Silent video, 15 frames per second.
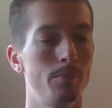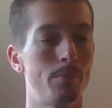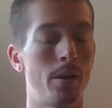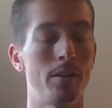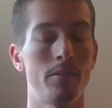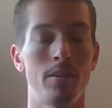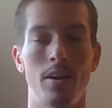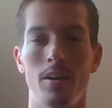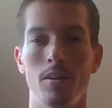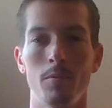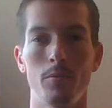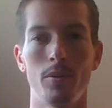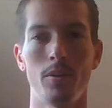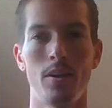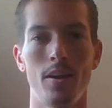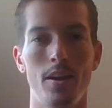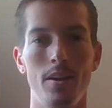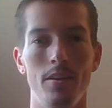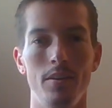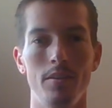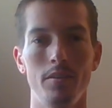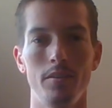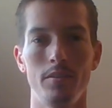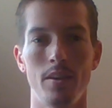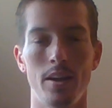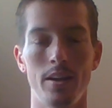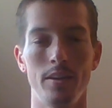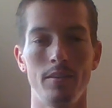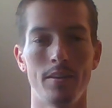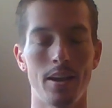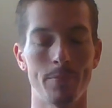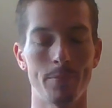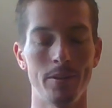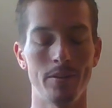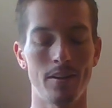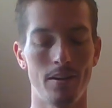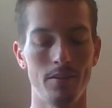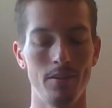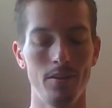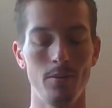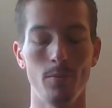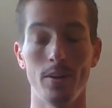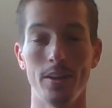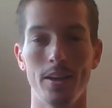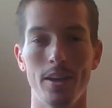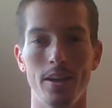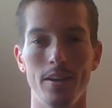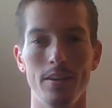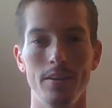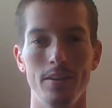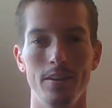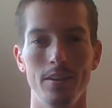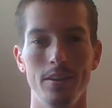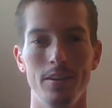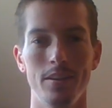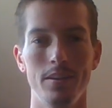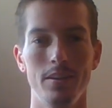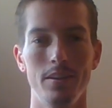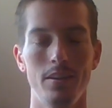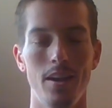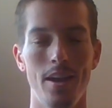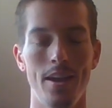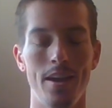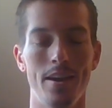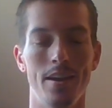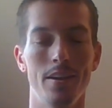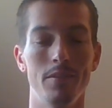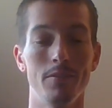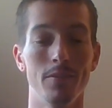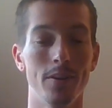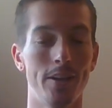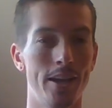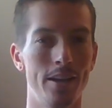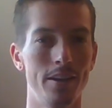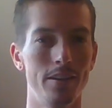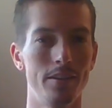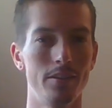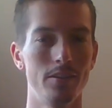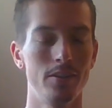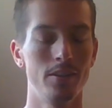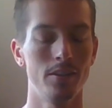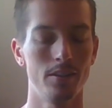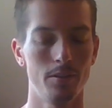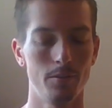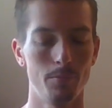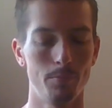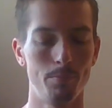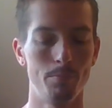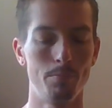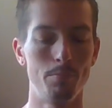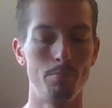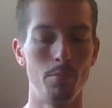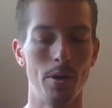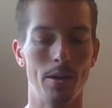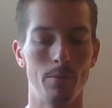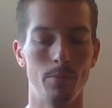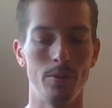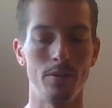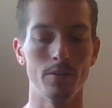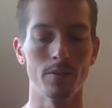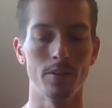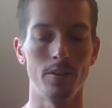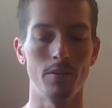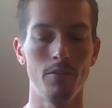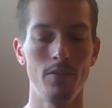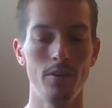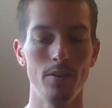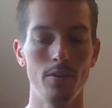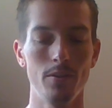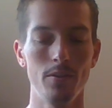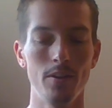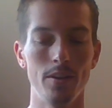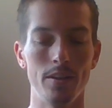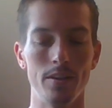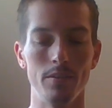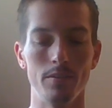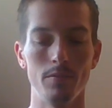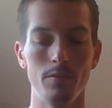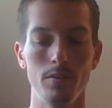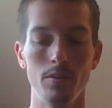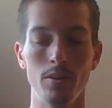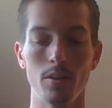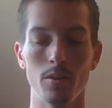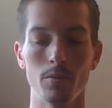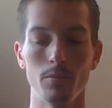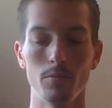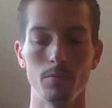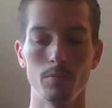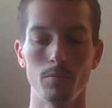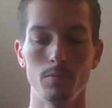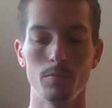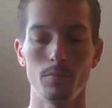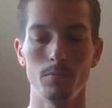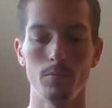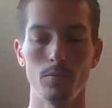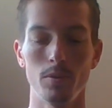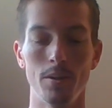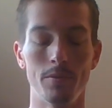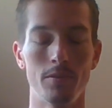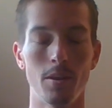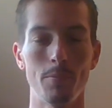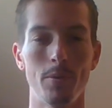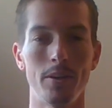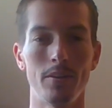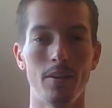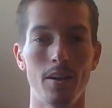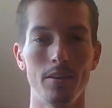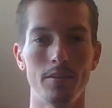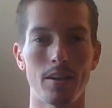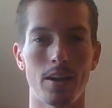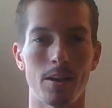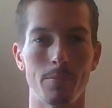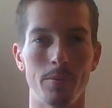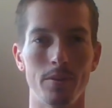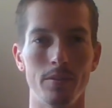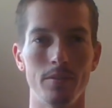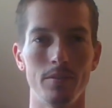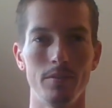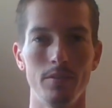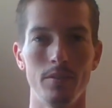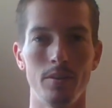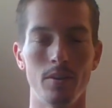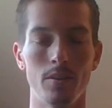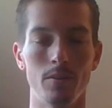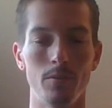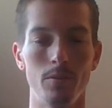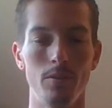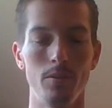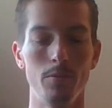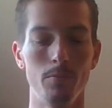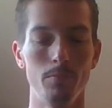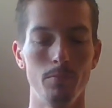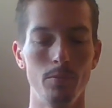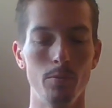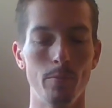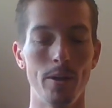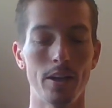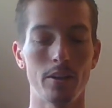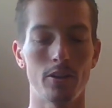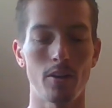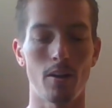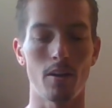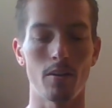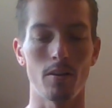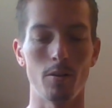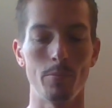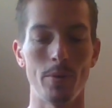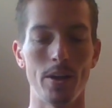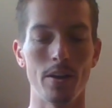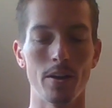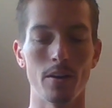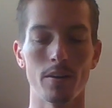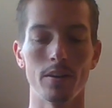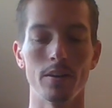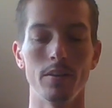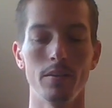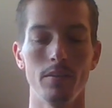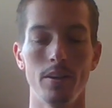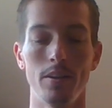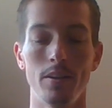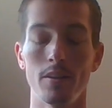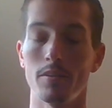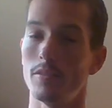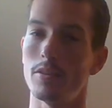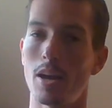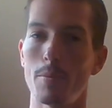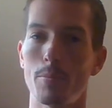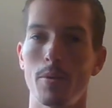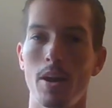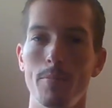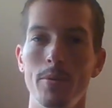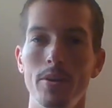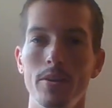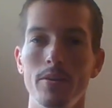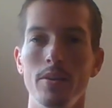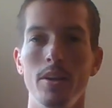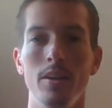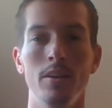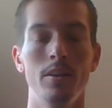my sidearms a lot, is that exact mentality. You want to get it and forget it. But when you're in the field and, if something does happen, you make a shot on a bear and it doesn't stop coming.